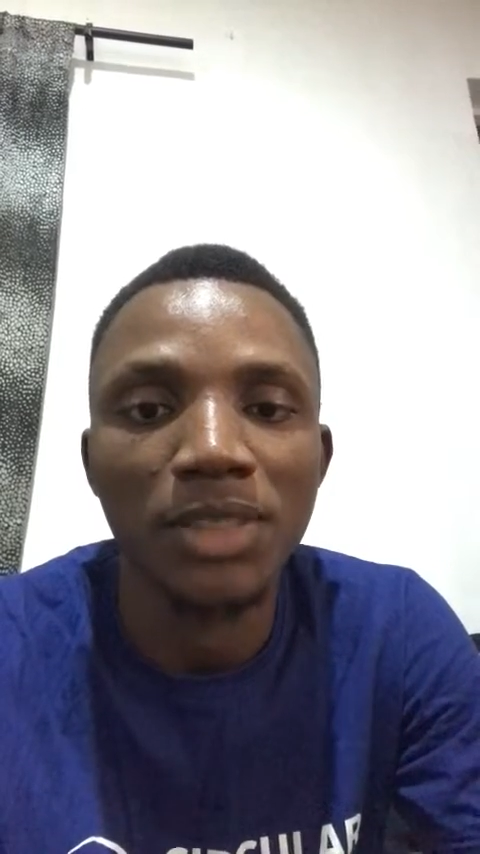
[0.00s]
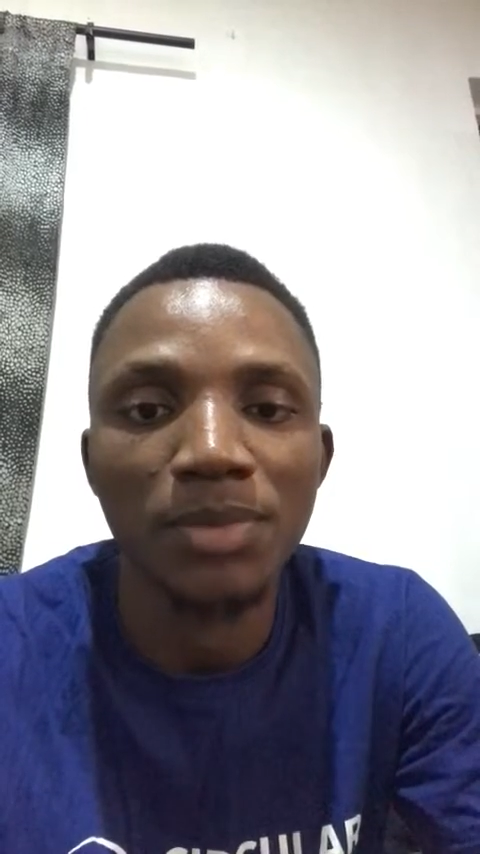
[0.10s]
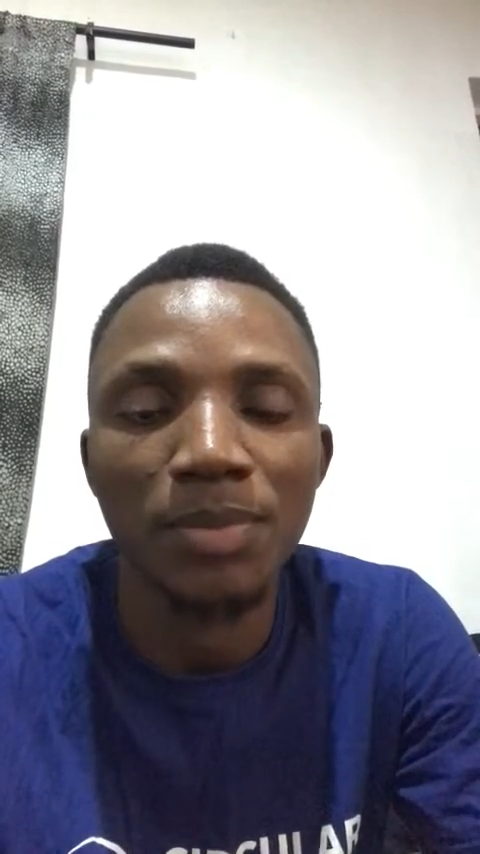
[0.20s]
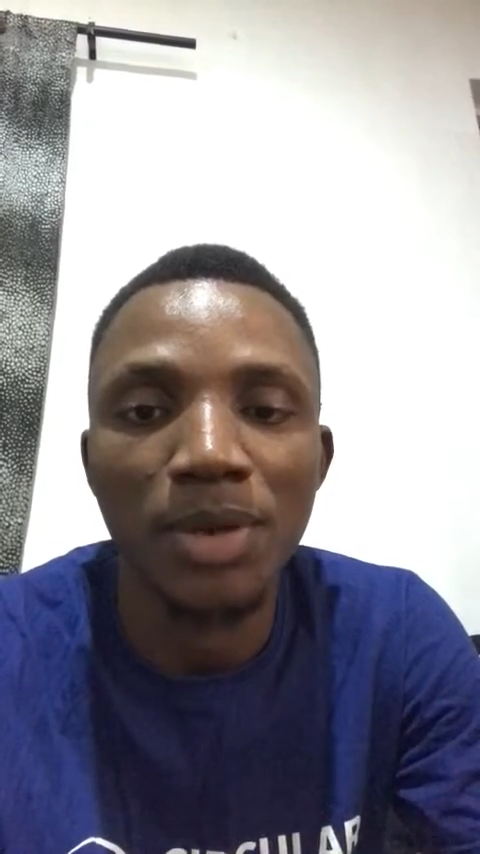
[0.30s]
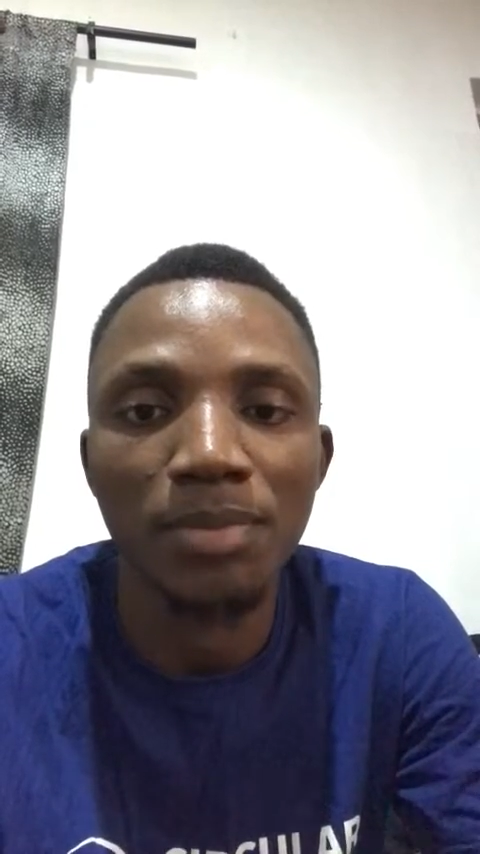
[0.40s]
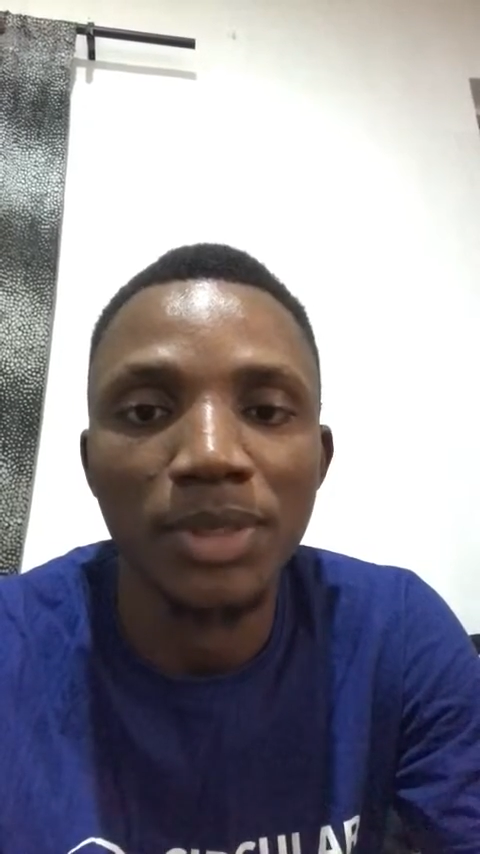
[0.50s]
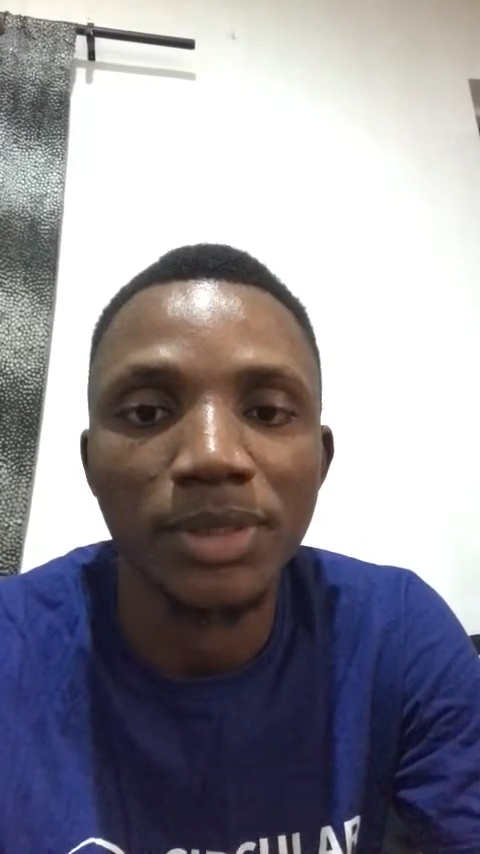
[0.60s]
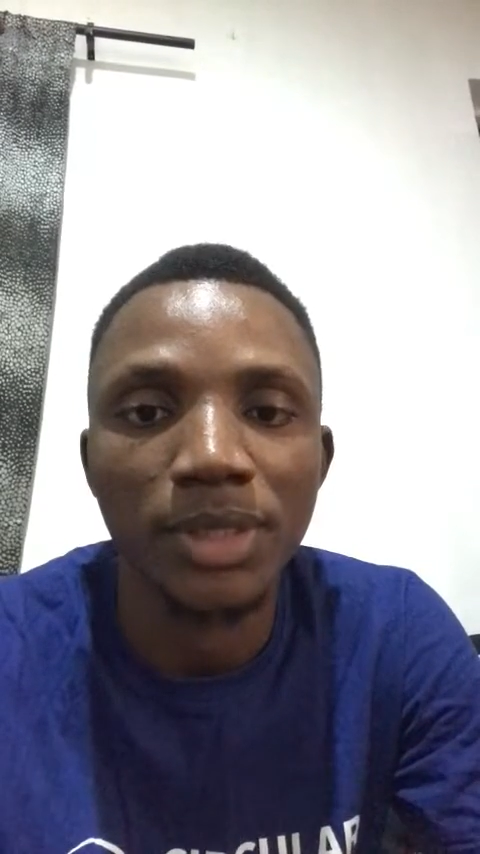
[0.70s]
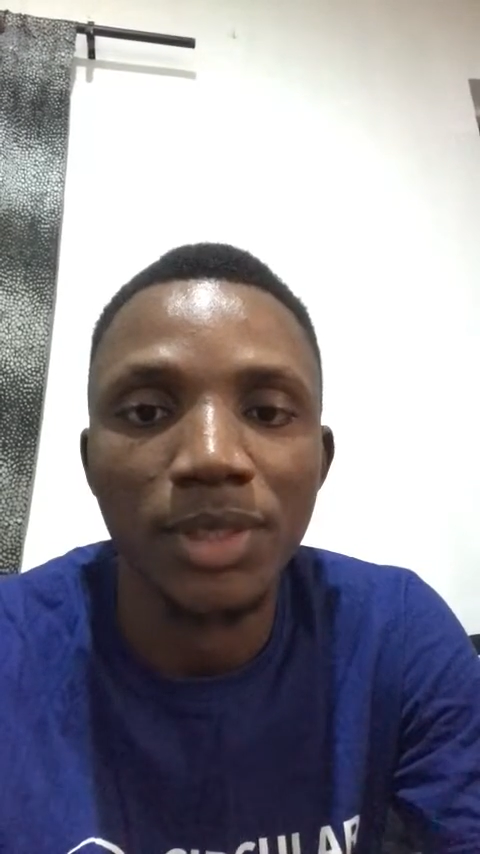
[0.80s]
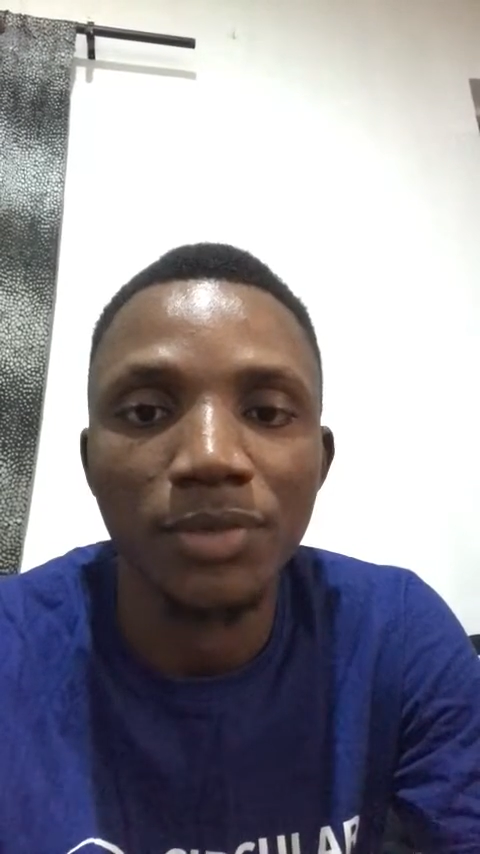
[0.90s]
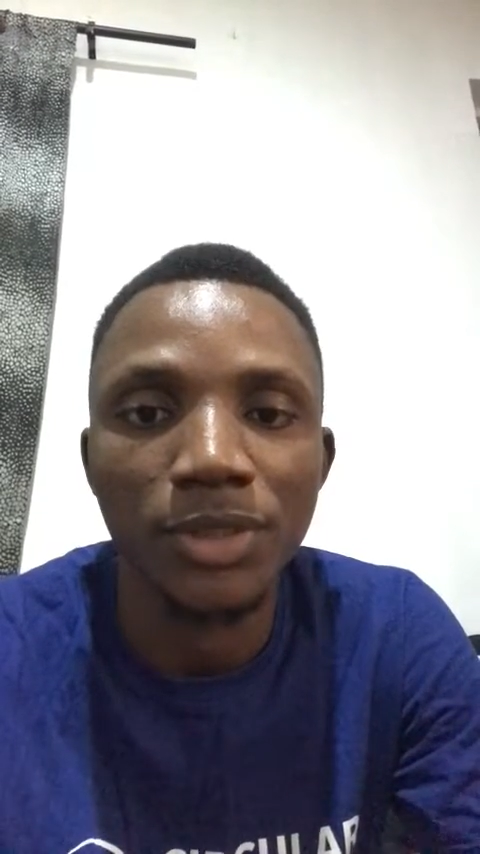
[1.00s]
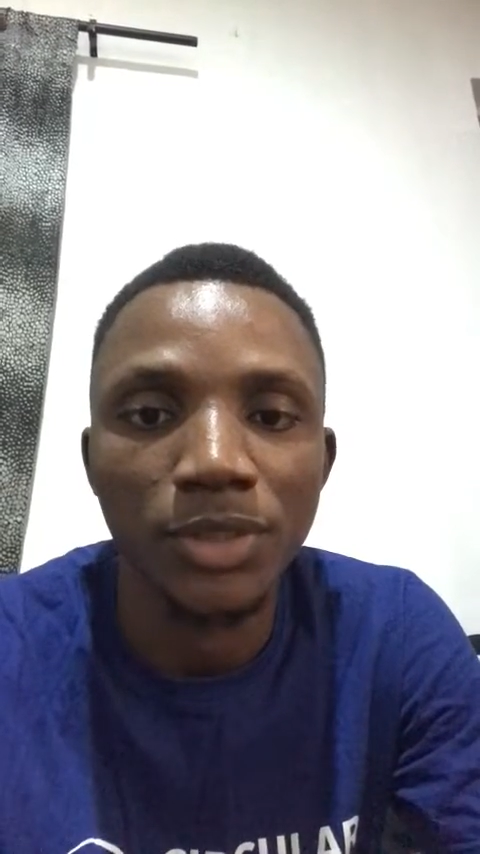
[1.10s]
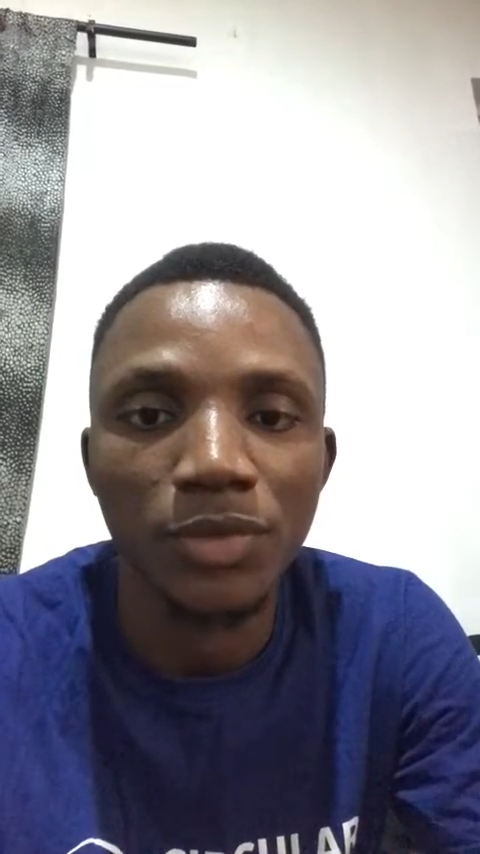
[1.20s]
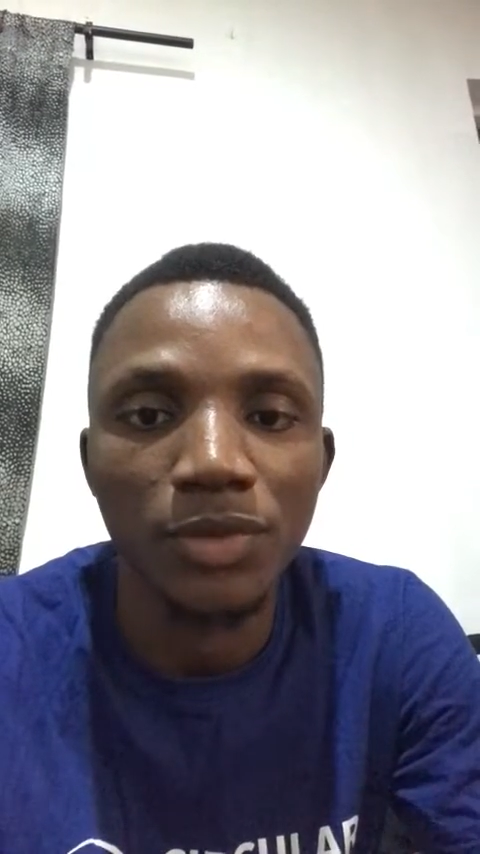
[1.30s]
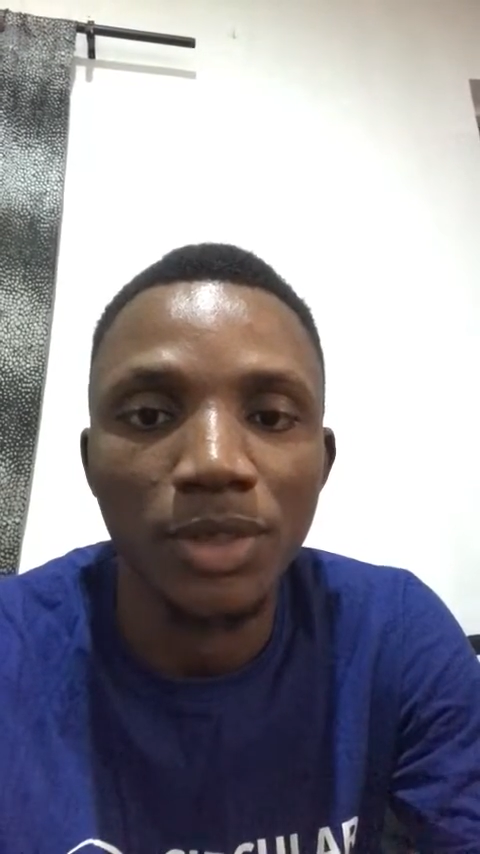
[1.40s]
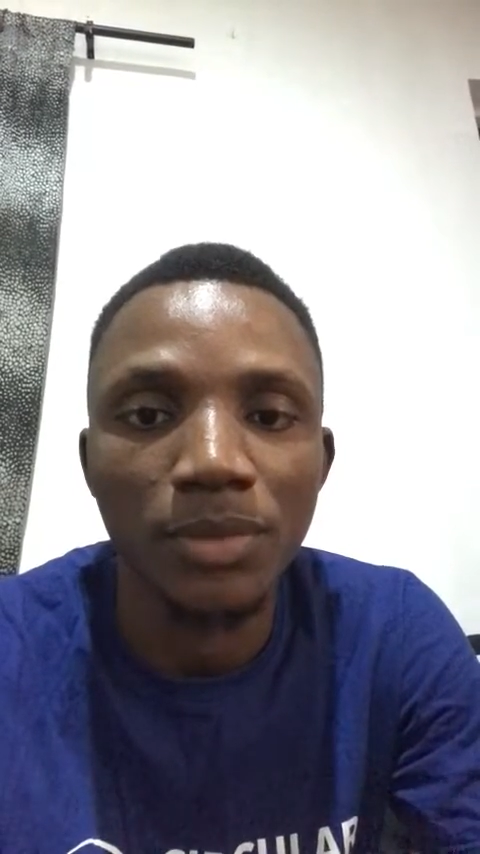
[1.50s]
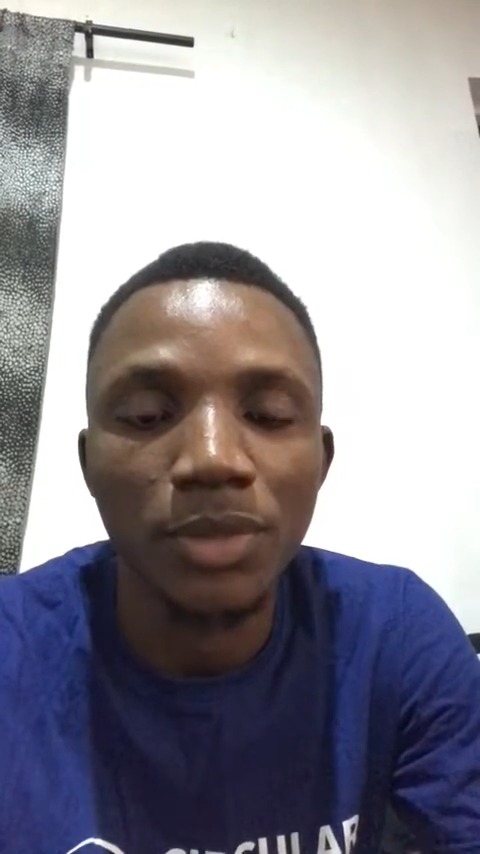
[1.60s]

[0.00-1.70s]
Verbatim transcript: paper plates and the rest of them.